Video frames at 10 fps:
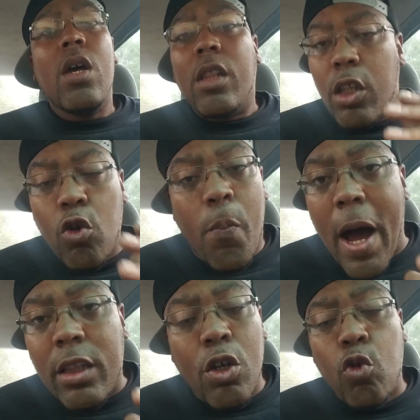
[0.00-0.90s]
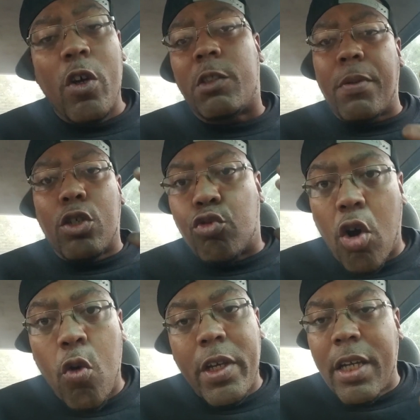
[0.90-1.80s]
Little by little, it's been
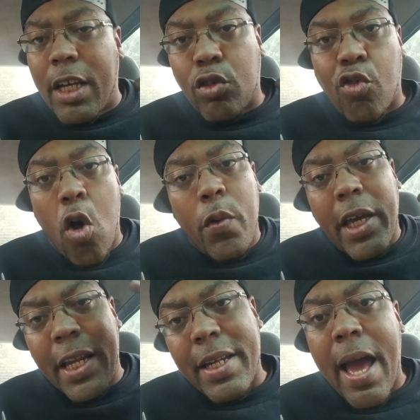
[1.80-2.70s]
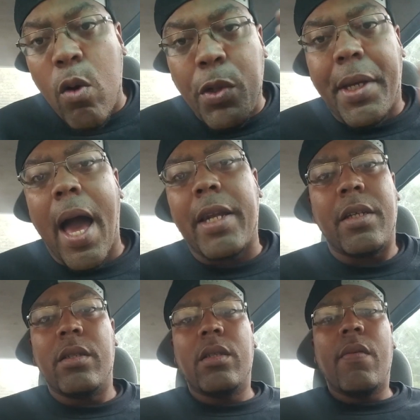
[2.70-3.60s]
growing and growing, and now we got it.
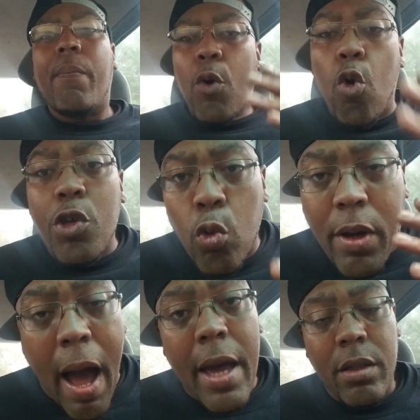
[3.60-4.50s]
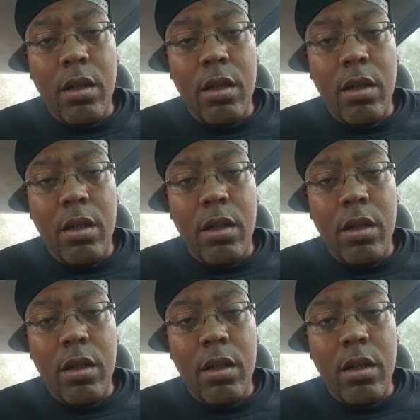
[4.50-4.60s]
Who you got?